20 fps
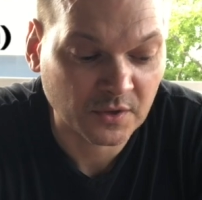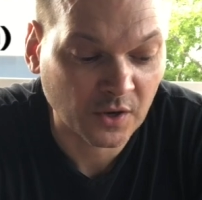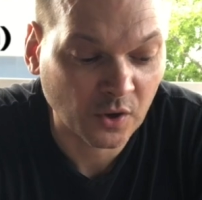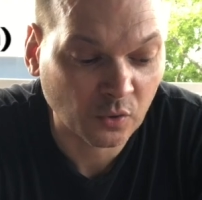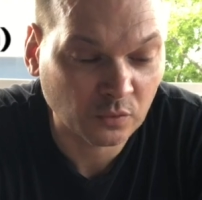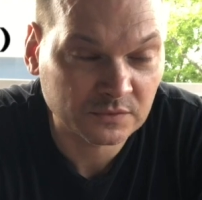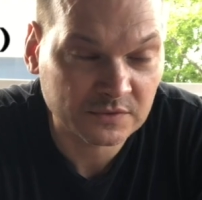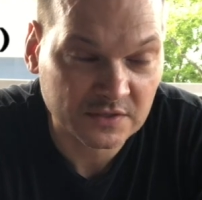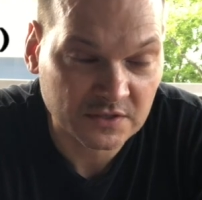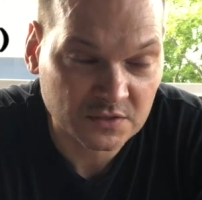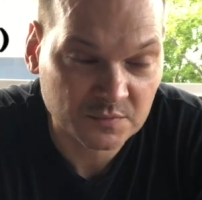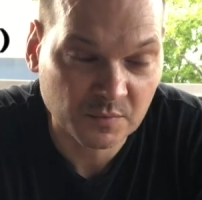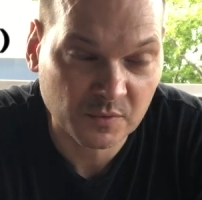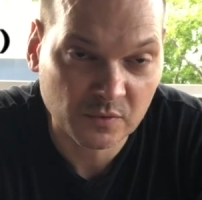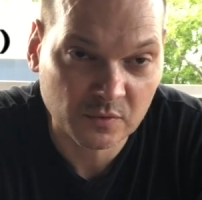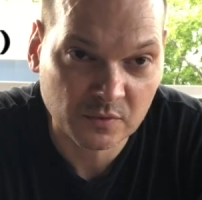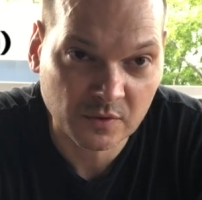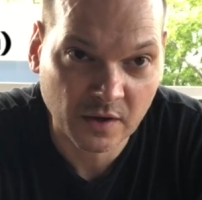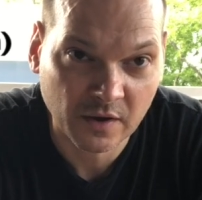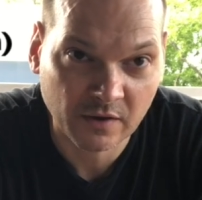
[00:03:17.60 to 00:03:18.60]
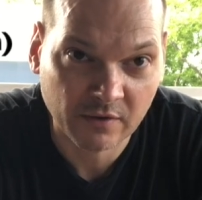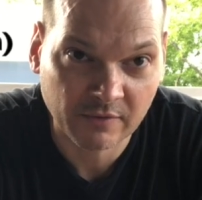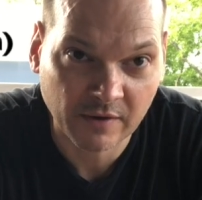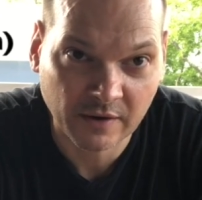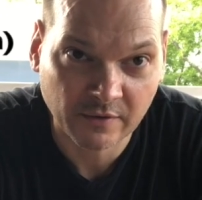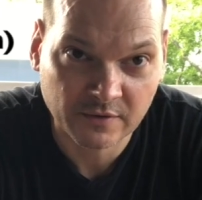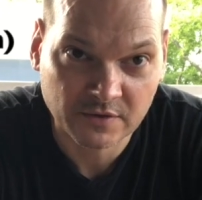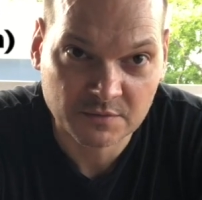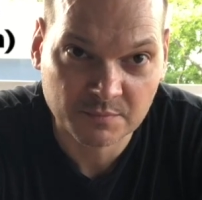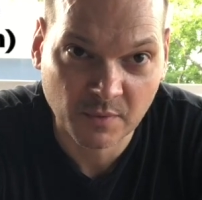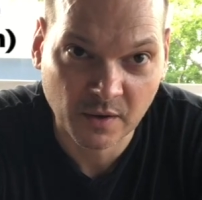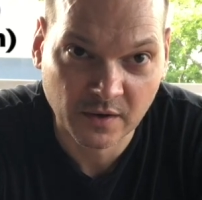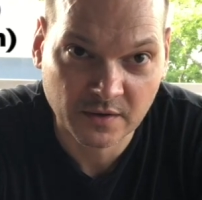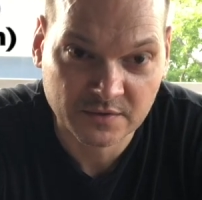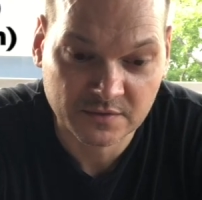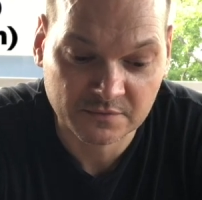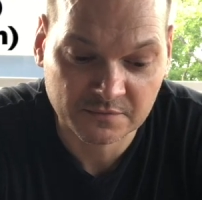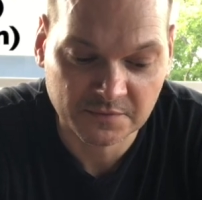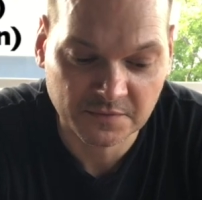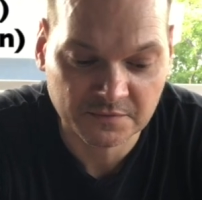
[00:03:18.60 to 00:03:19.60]
whole teaspoon of Irish
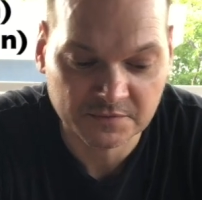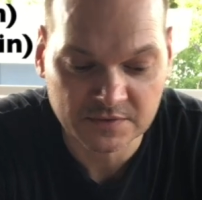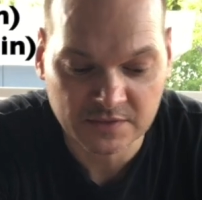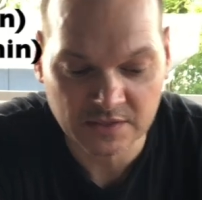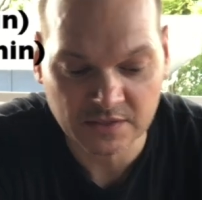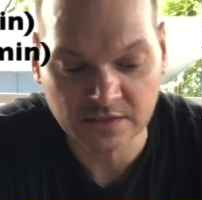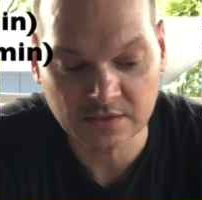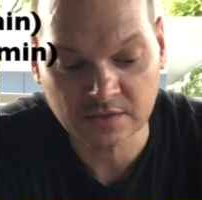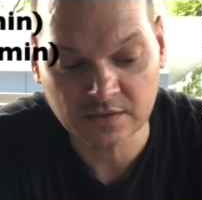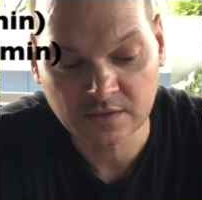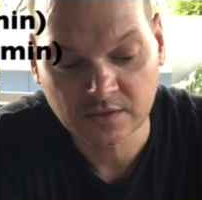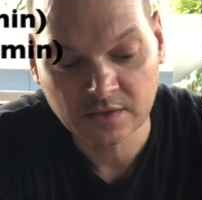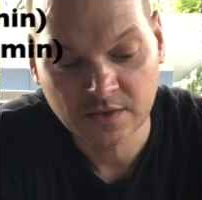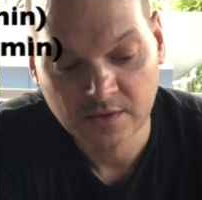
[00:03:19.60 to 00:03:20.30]
moss at 15.